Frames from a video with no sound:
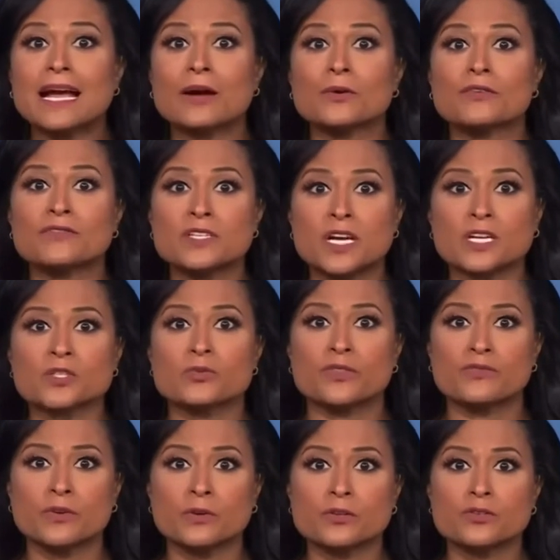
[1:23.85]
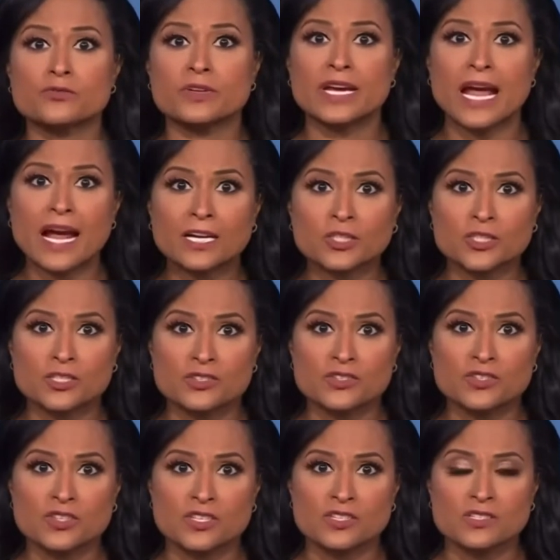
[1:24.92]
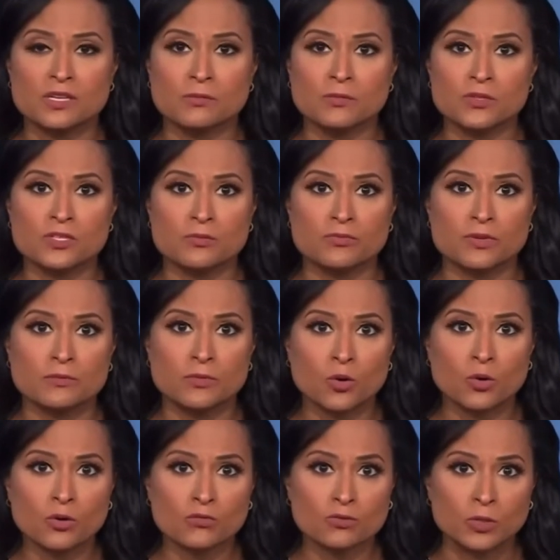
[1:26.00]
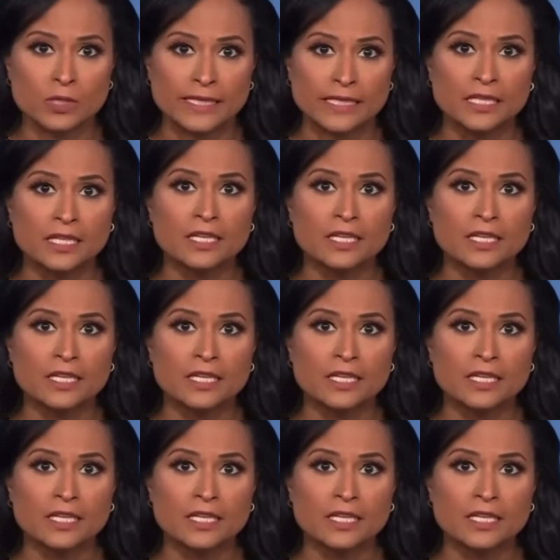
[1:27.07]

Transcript: out of touch with voters' reactions to this summer's Supreme Court ruling,